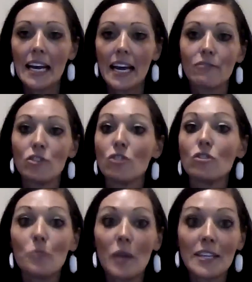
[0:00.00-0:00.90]
If
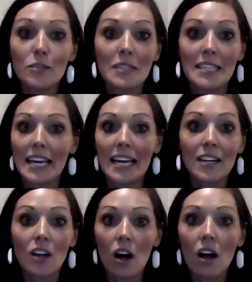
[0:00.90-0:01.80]
Juice Plus was the
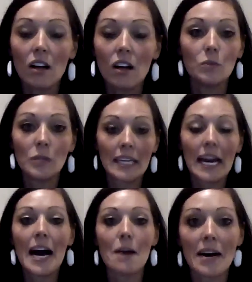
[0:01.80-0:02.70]
end all, well,
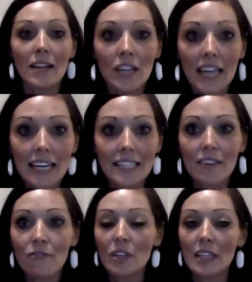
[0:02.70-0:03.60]
yeah, I might look at it
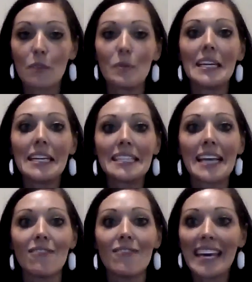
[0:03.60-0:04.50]
differently, but it is
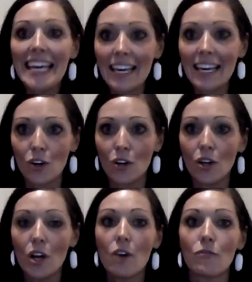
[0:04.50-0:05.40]
a
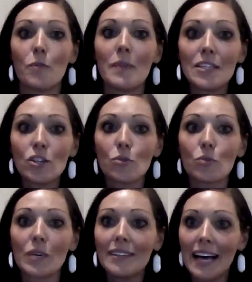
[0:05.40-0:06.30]
vehicle for me to
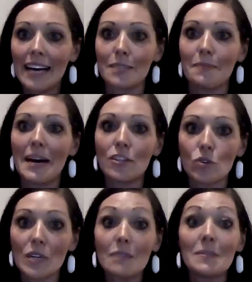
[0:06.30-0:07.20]
realize my
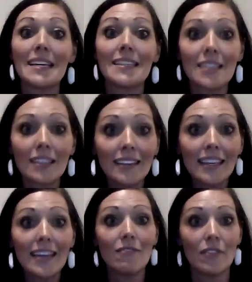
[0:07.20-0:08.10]
dreams and to
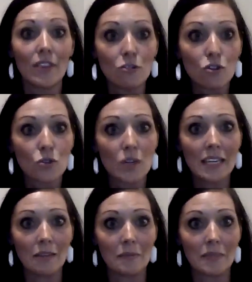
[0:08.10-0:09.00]
live those
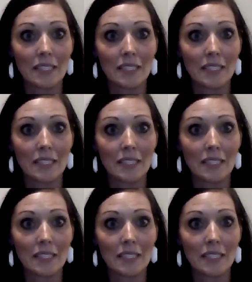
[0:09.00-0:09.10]
dreams.